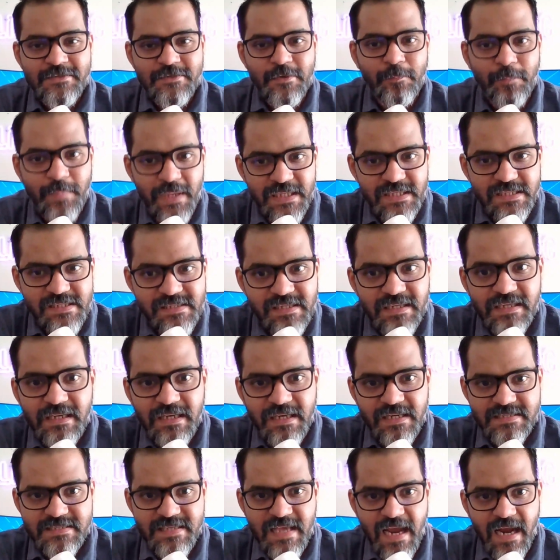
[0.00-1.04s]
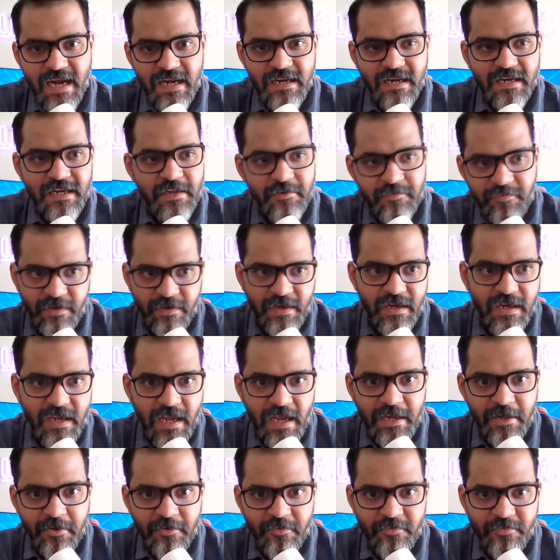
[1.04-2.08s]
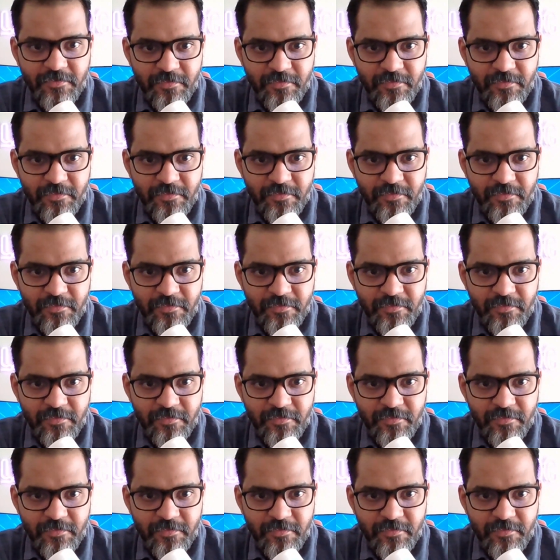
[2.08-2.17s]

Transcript: So binge drinkers had a different kind